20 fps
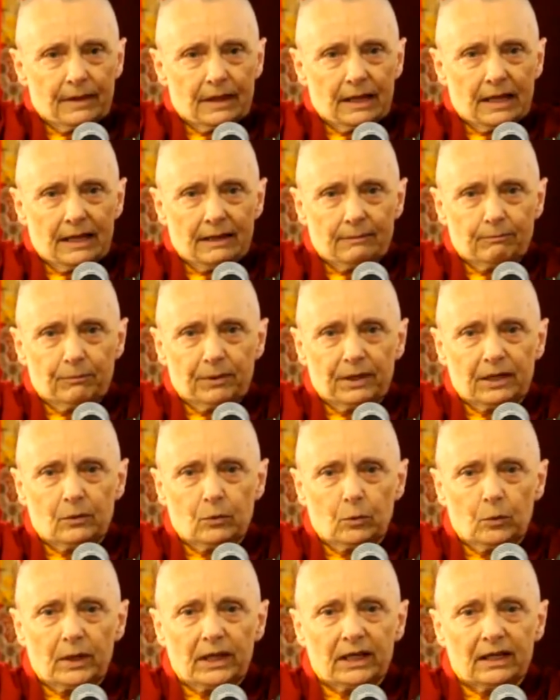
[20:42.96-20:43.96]
like big
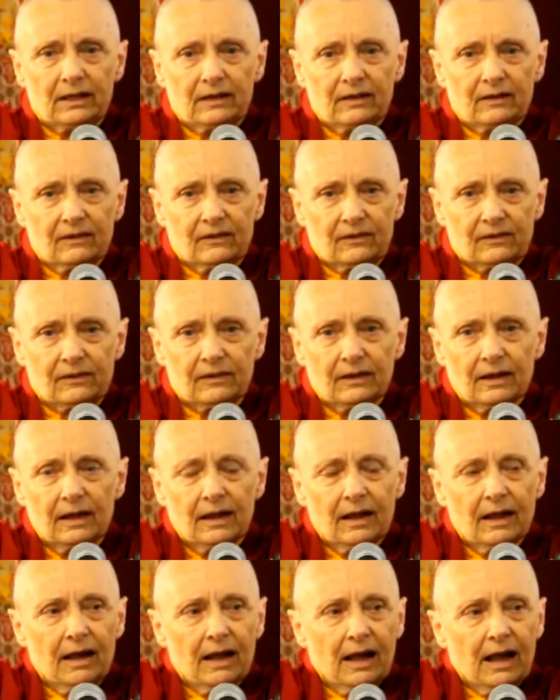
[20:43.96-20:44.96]
wings,
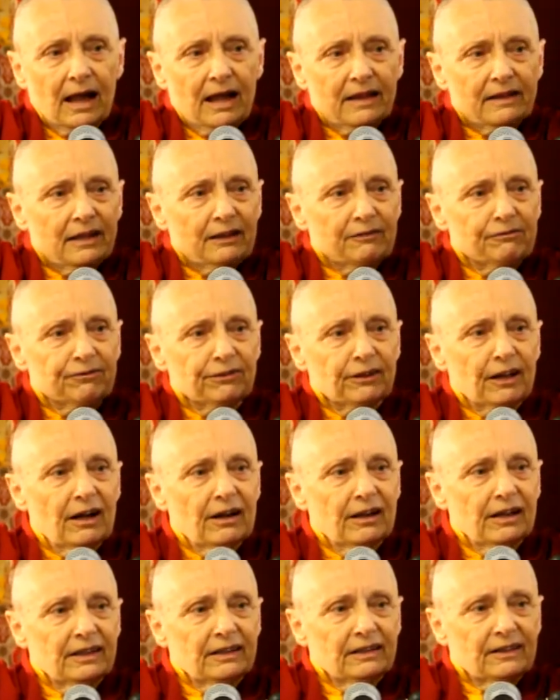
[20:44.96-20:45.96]
and they
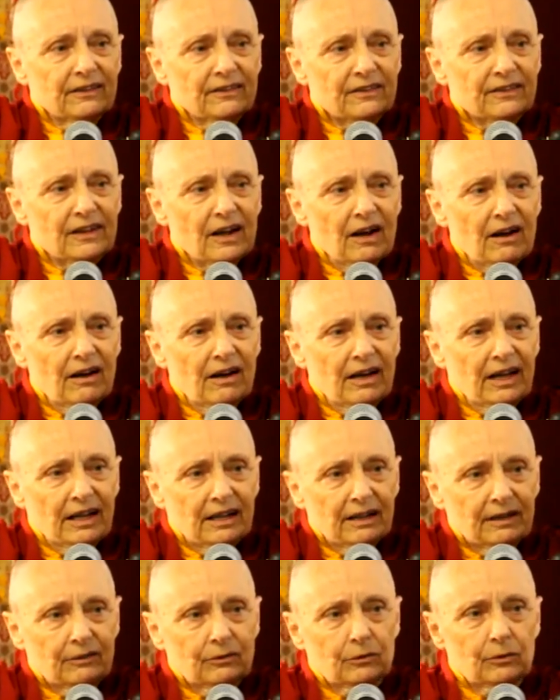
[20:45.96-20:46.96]
fly in the
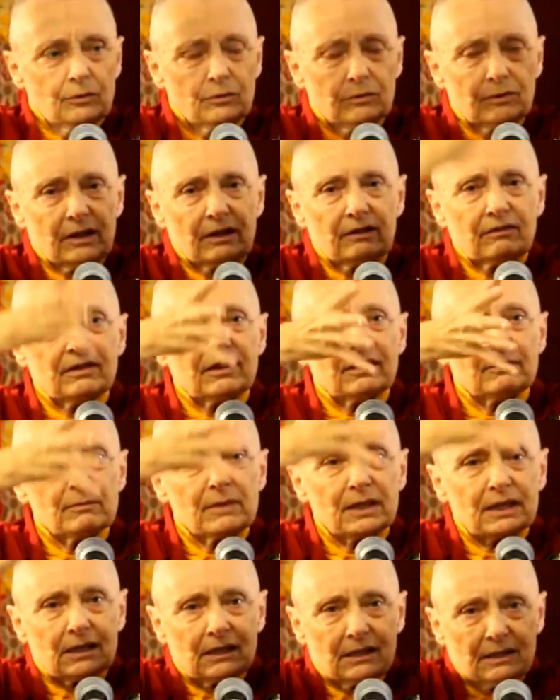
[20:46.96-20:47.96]
sky. You know, they're in the
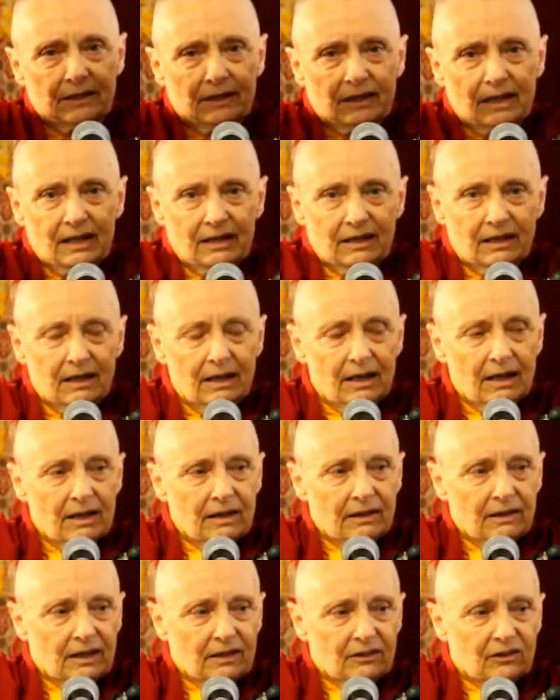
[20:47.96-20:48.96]
middle, and then
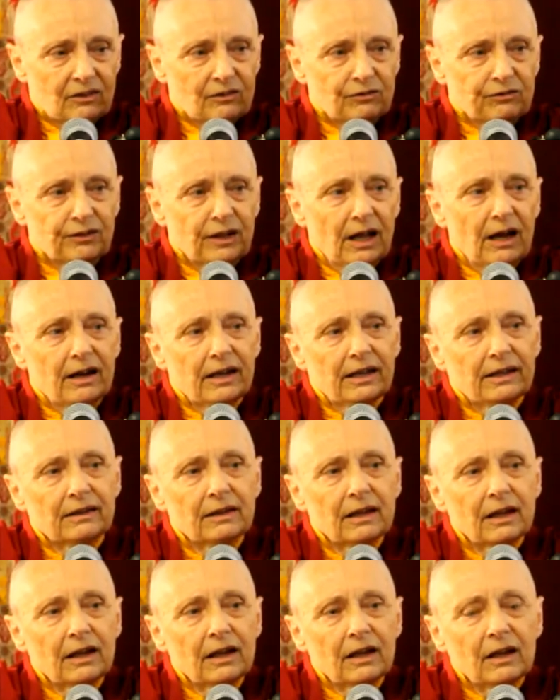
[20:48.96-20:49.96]
they just fly,
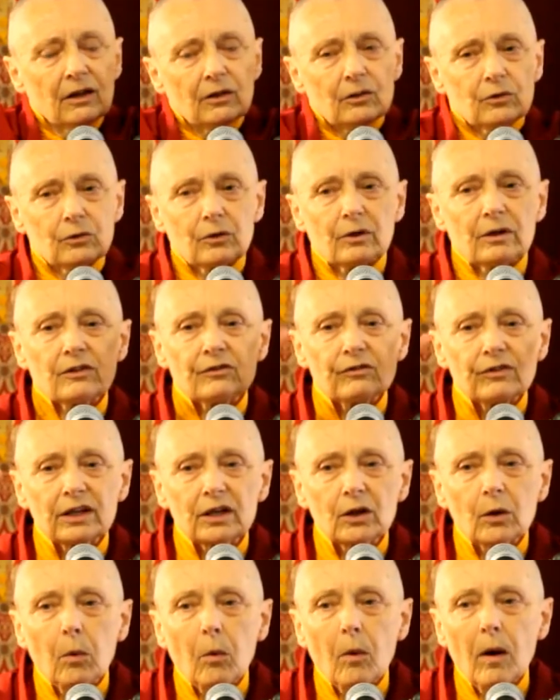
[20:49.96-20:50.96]
and you know, it's
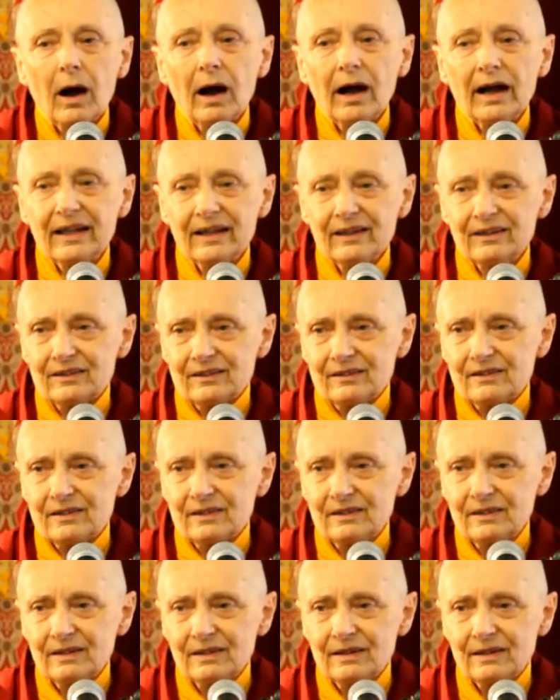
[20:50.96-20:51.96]
very
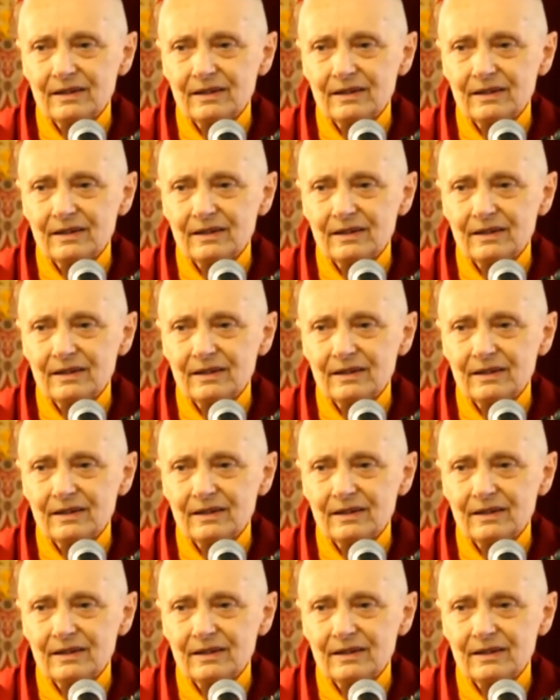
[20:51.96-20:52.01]
quiet,